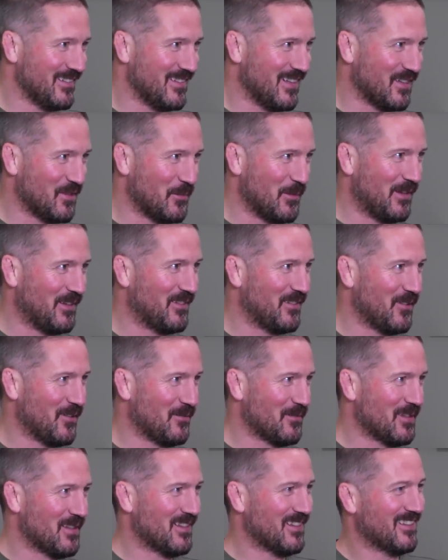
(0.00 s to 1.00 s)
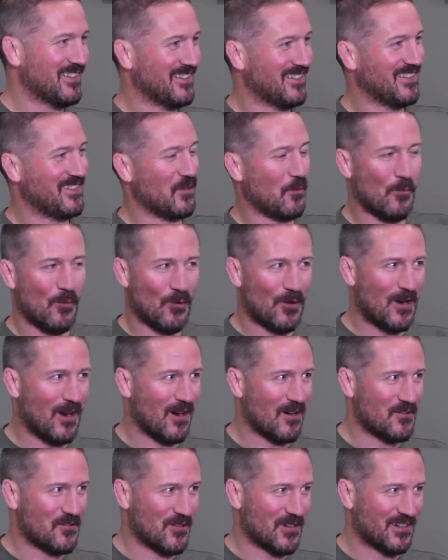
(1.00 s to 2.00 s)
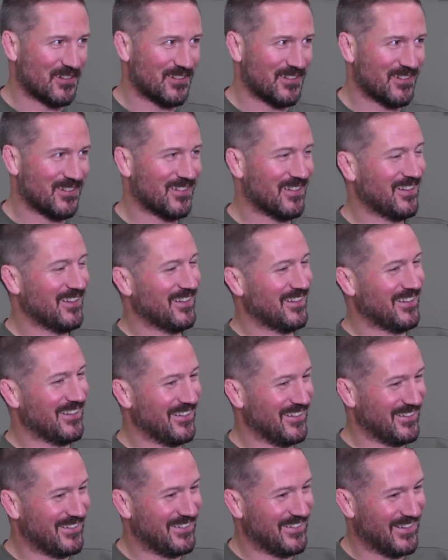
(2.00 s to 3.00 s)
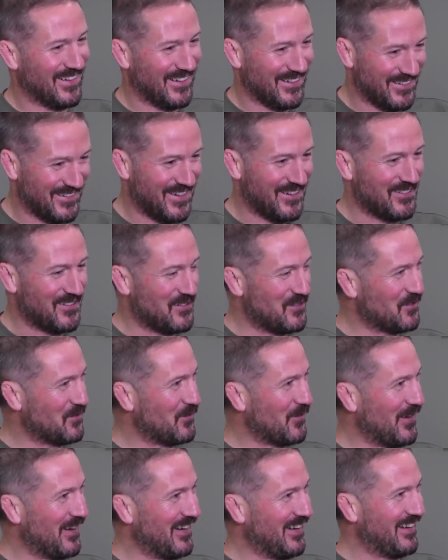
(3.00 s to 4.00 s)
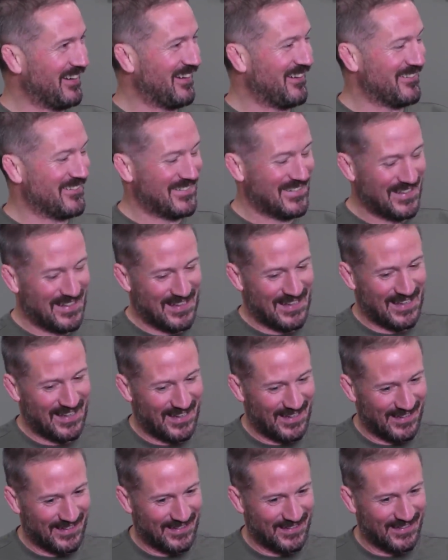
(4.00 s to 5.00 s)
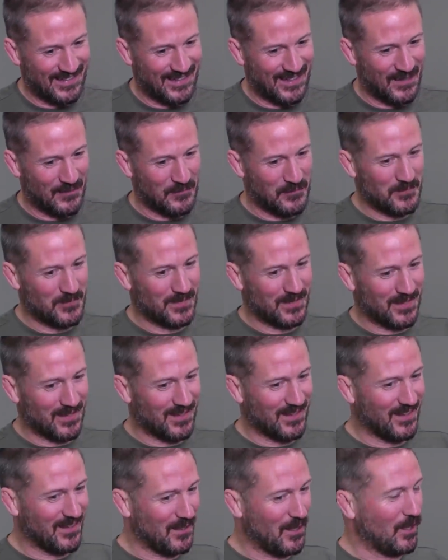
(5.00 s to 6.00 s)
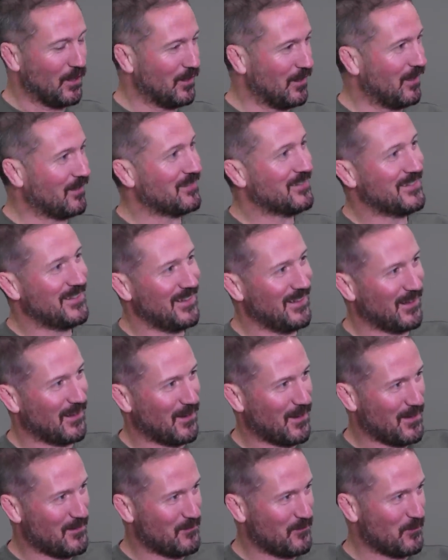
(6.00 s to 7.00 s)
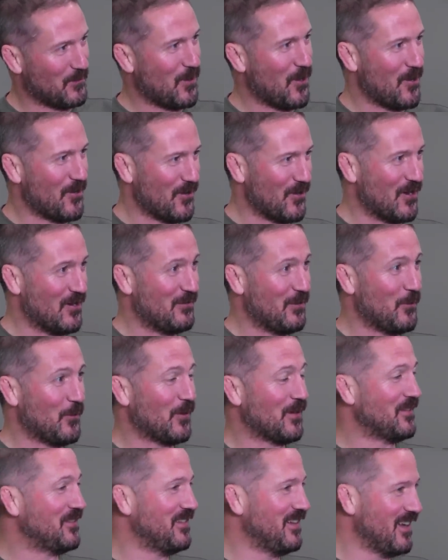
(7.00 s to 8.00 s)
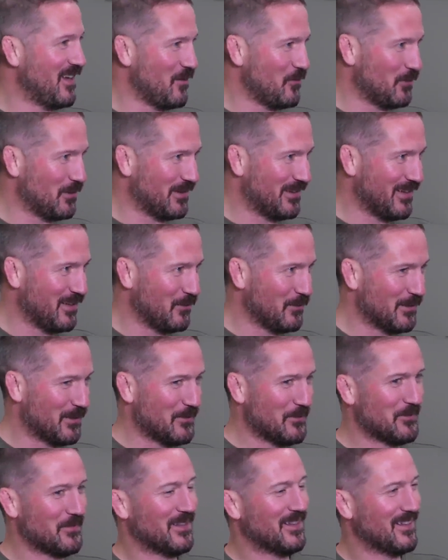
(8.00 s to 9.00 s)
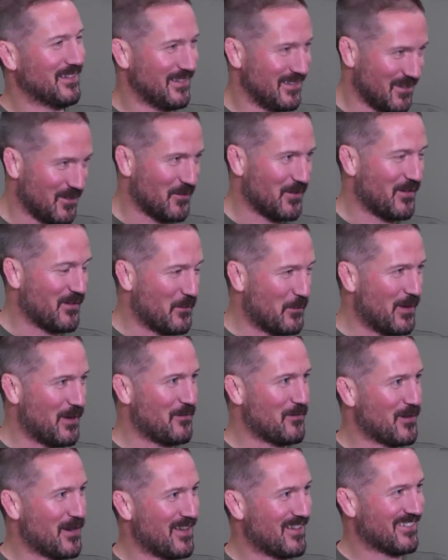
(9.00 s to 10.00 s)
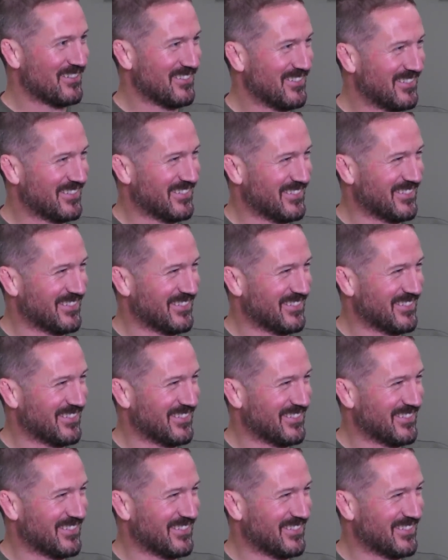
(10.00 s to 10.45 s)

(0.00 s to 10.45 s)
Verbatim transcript: that's being solved. Mm-hmm. No more card tricks. It's, uh, it's down to just fighting now. And um, I'll, I'll steal a line from Conor. If you want to see how we'll deal with them, they're going to have to pay for that. Yeah.